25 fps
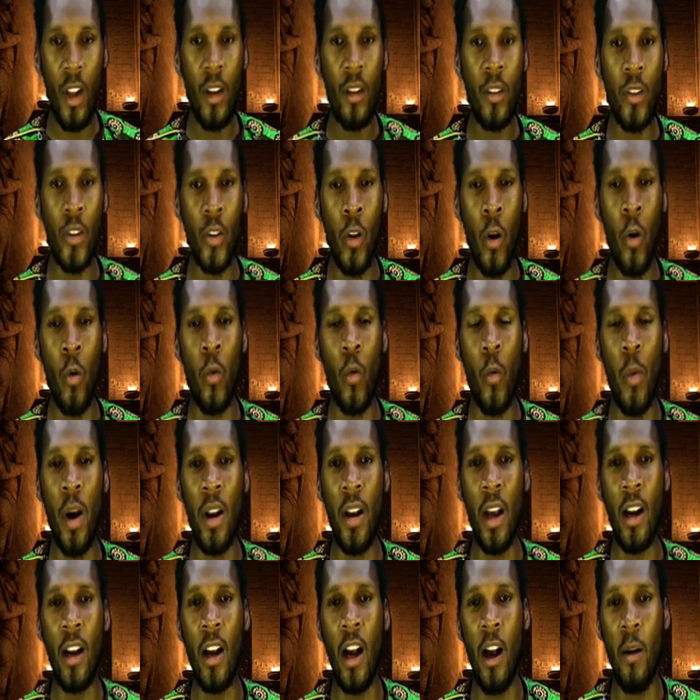So
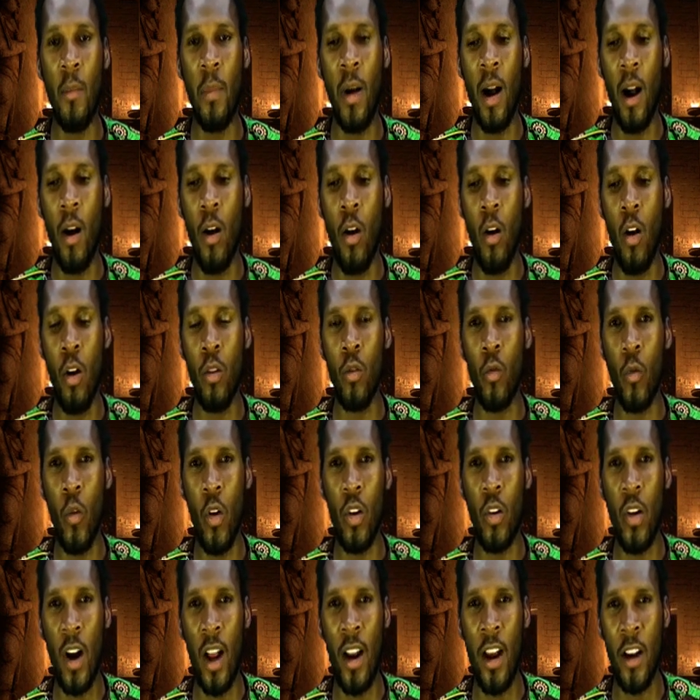Kubana Gamba, all
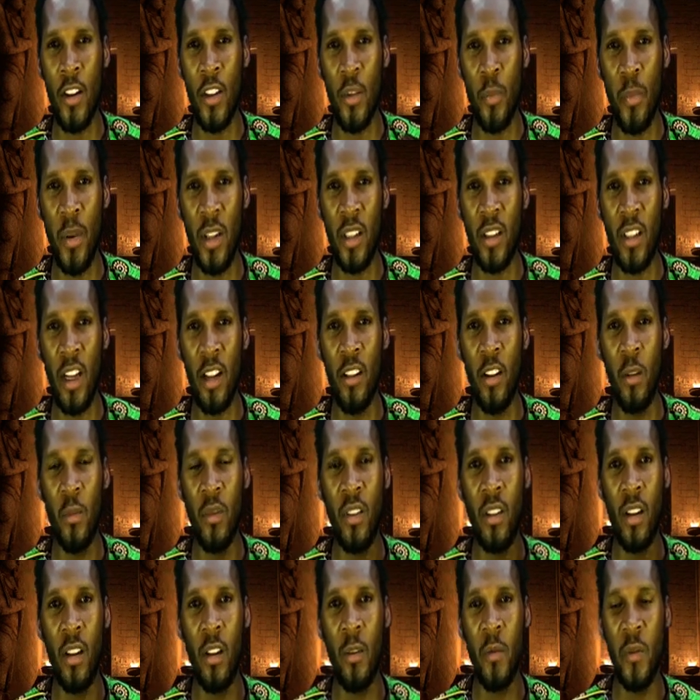conquerors picture
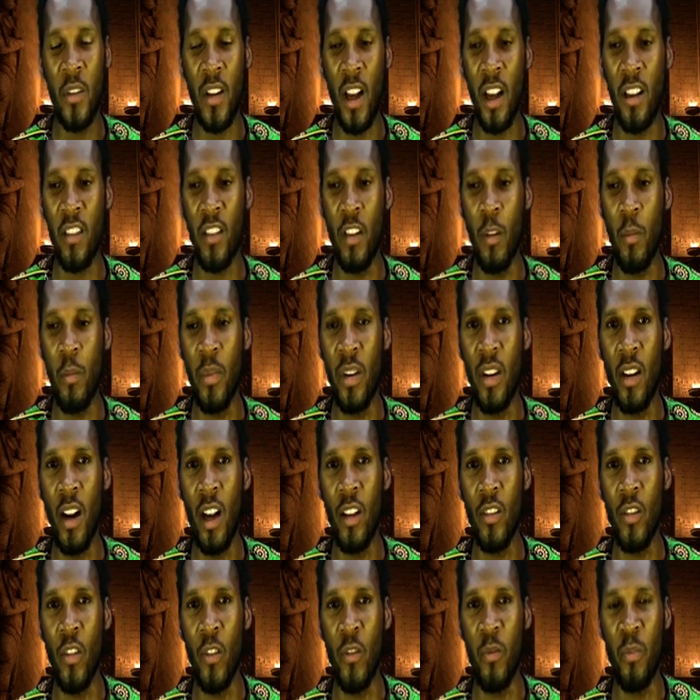themselves as the
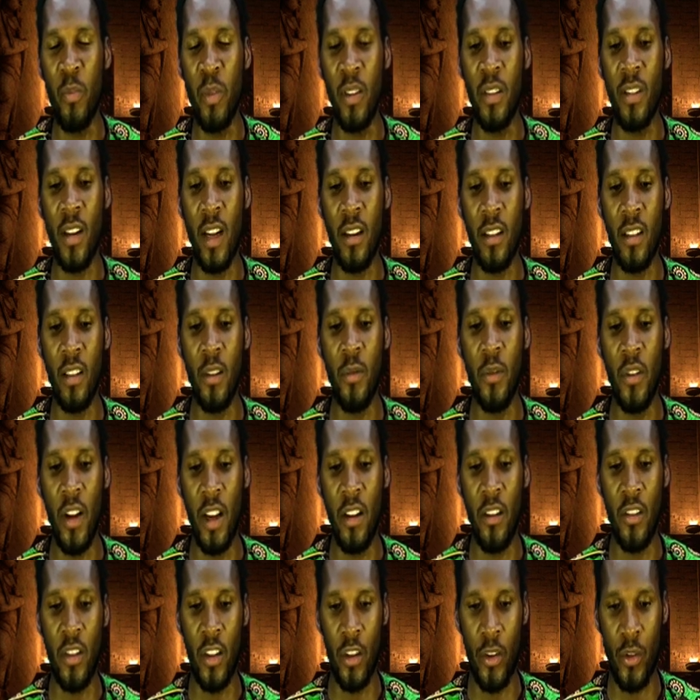bringers of peace and
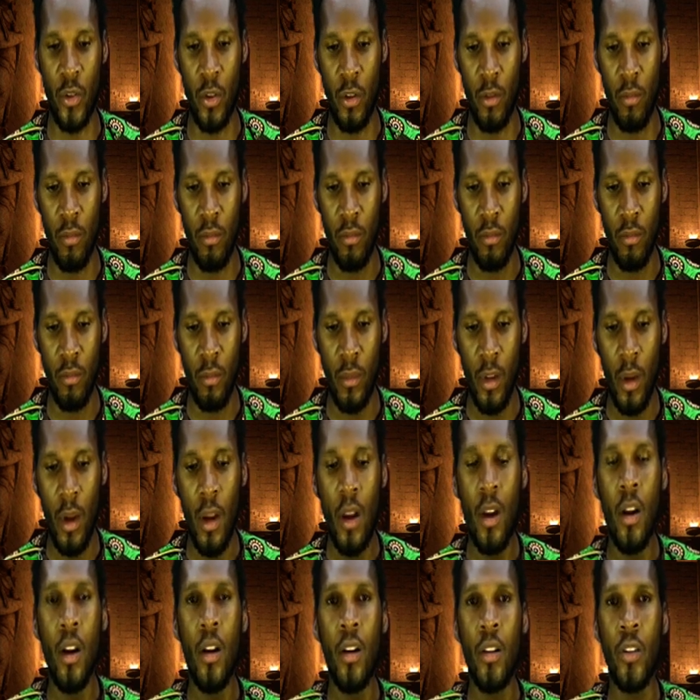civilization.
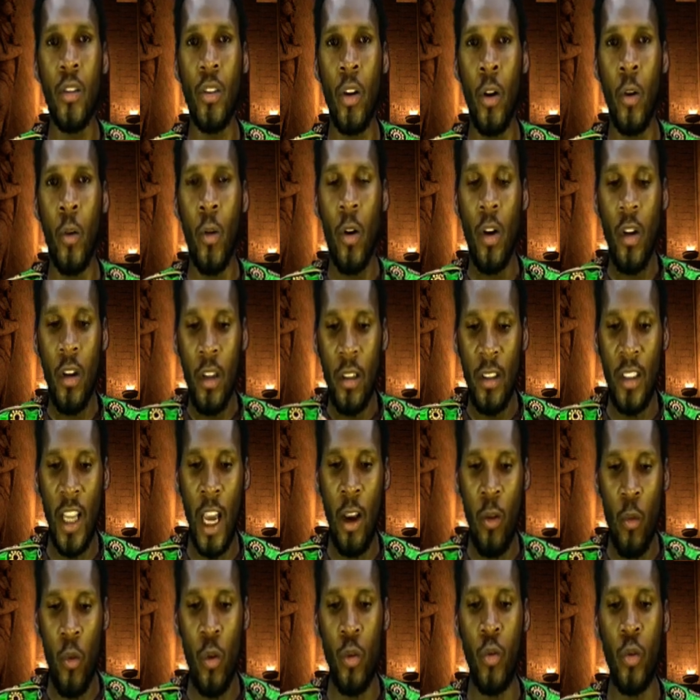So
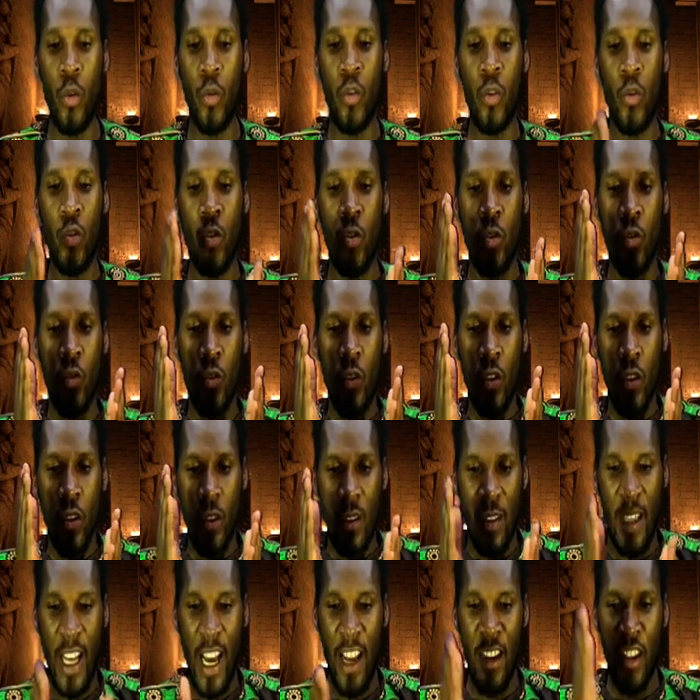they would
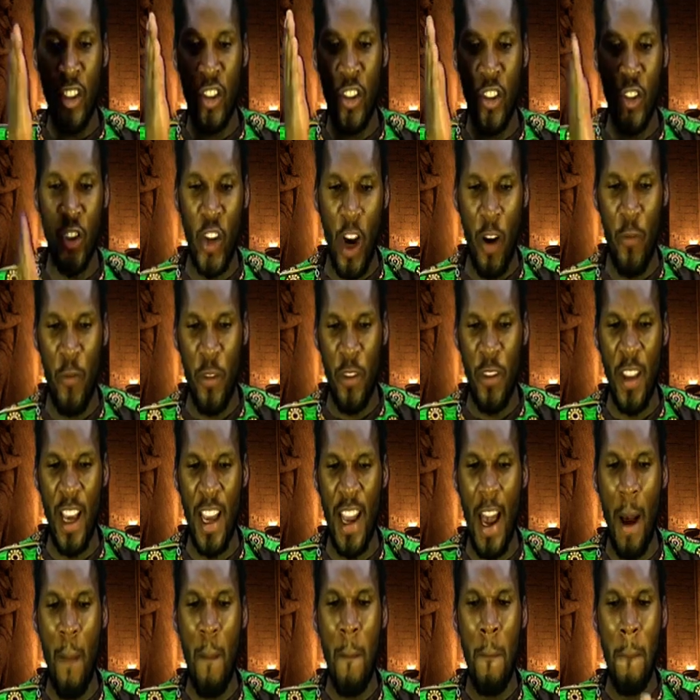then shove
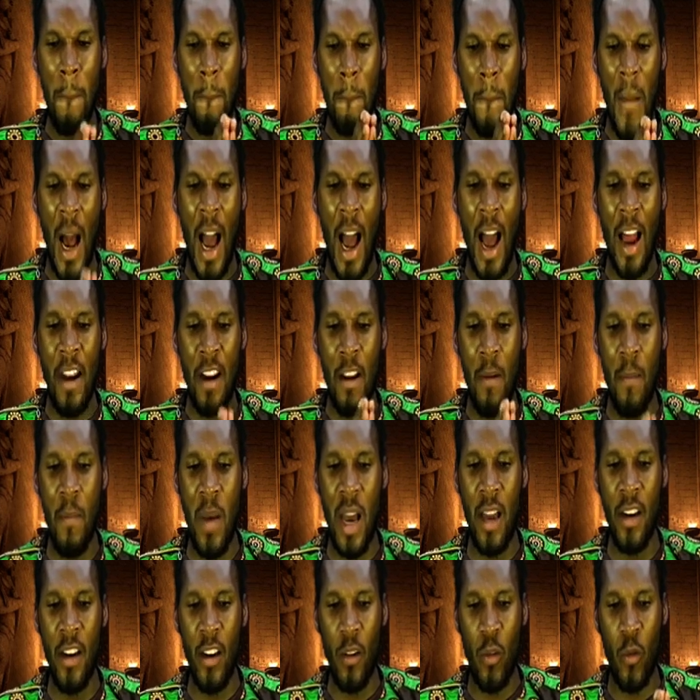their
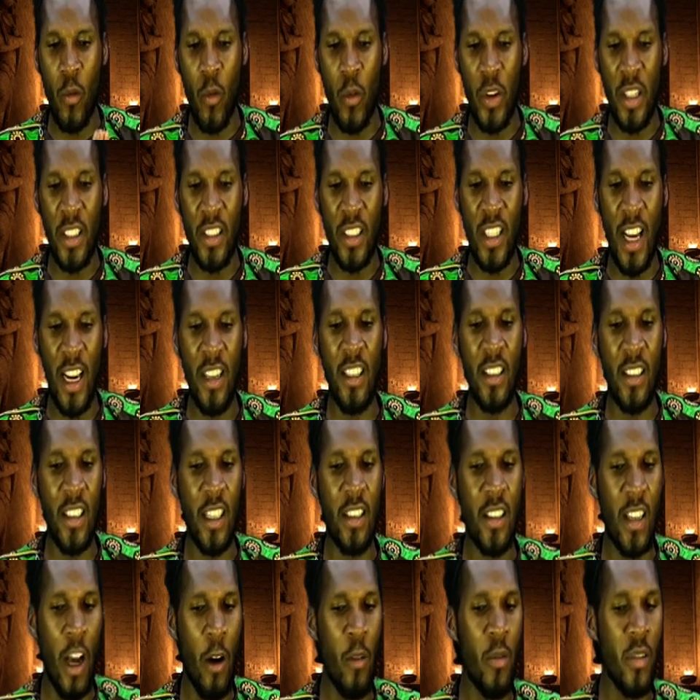man-made
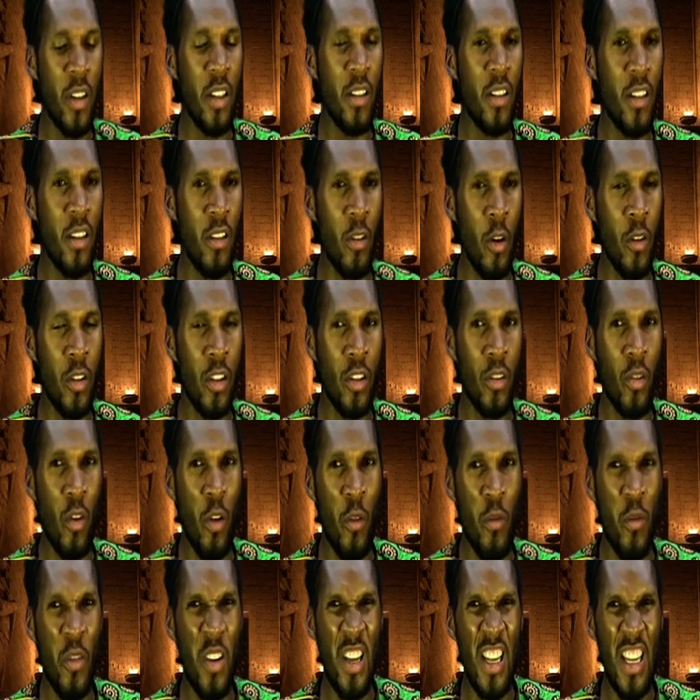Christianity down the throats
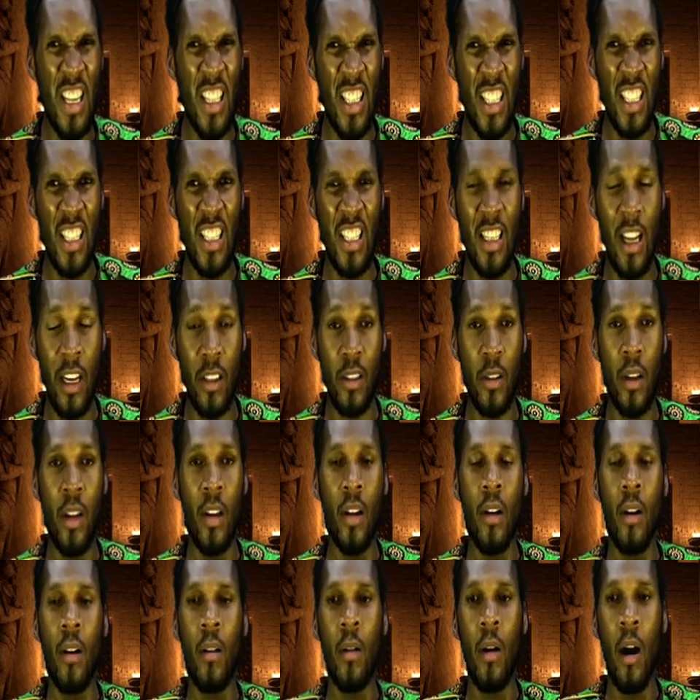of
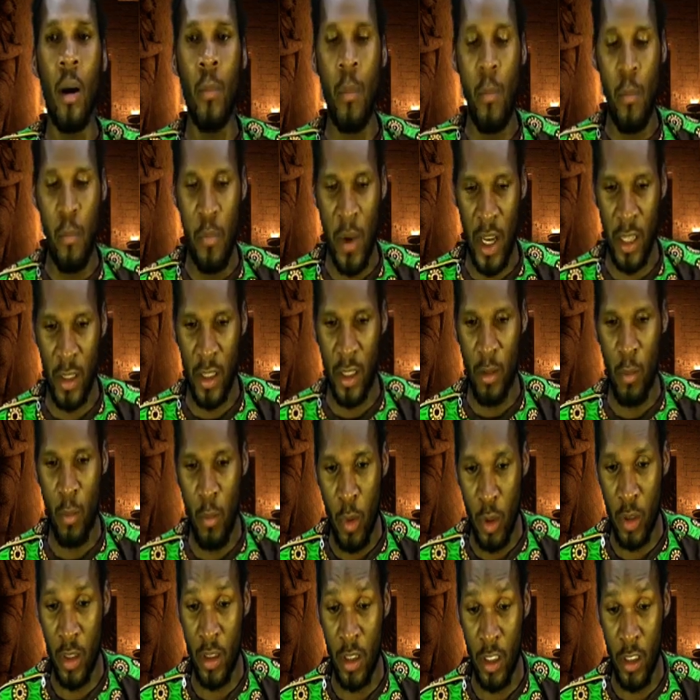indigenous. I'm basing
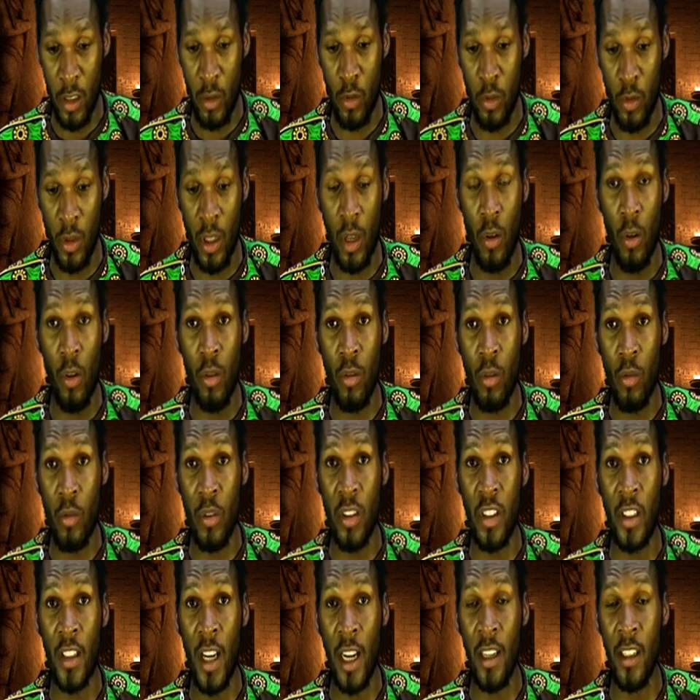mostly today on
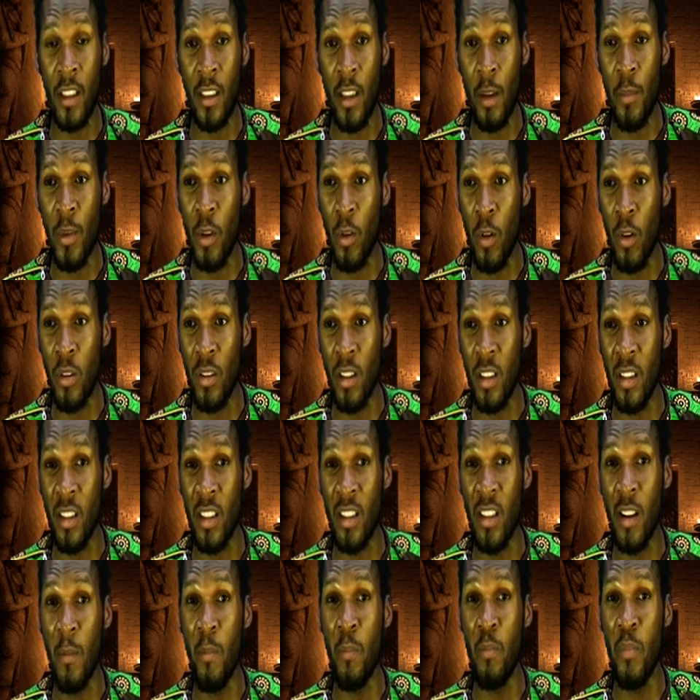Christianity because
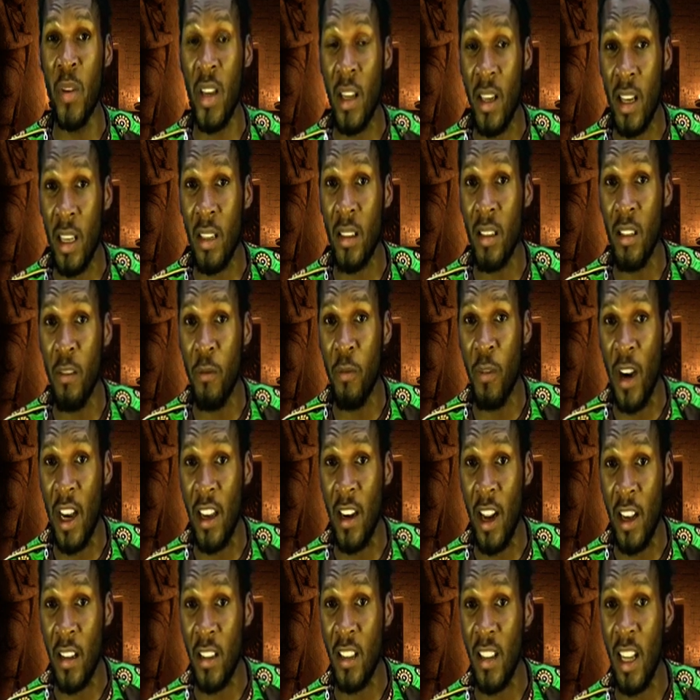it's the biggest
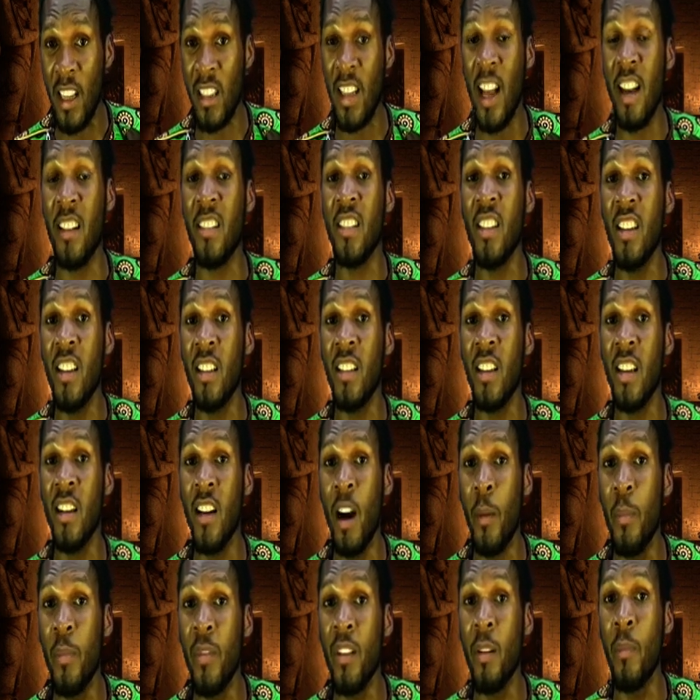virus that has
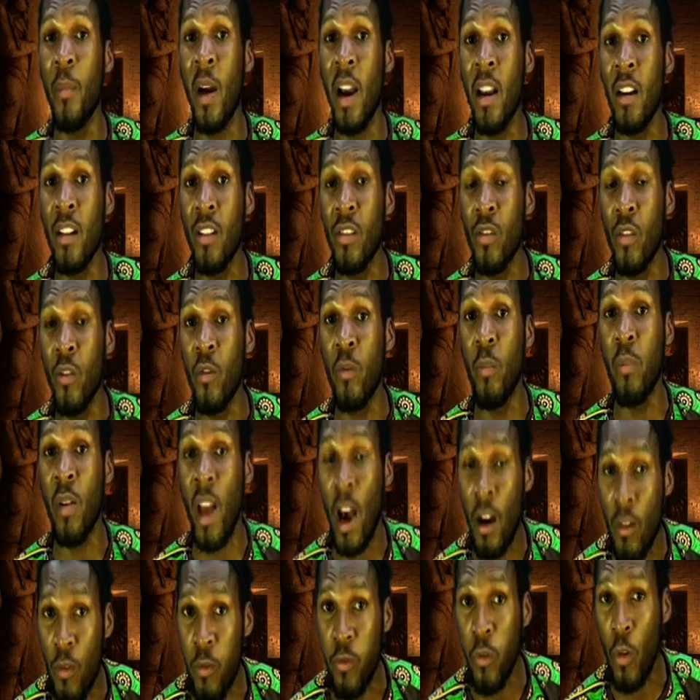eaten up the minds of
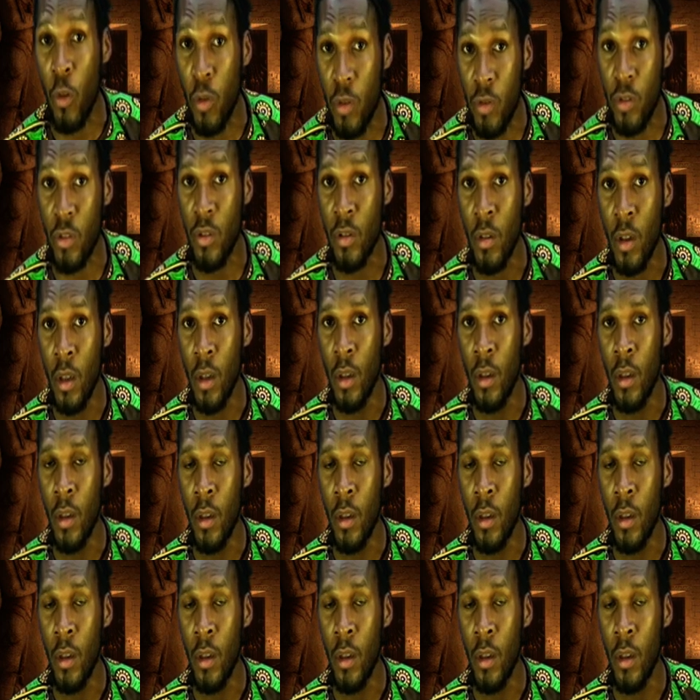black folks.